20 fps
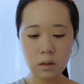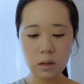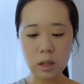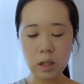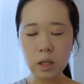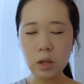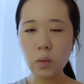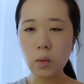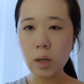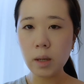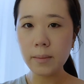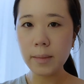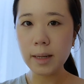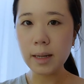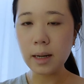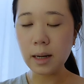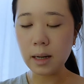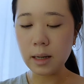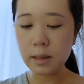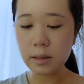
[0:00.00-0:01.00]
I don't want my
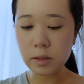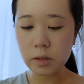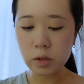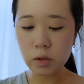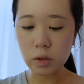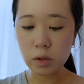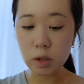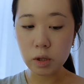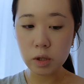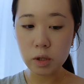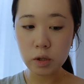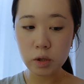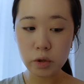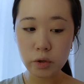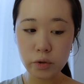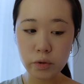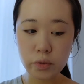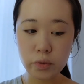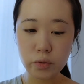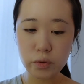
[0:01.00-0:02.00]
eyes to look
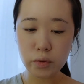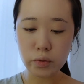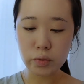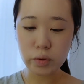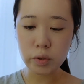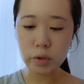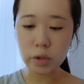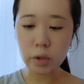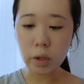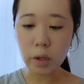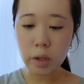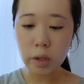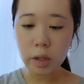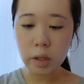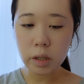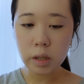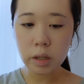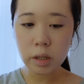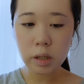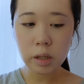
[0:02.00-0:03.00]
too
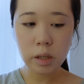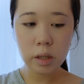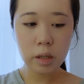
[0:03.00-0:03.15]
dark,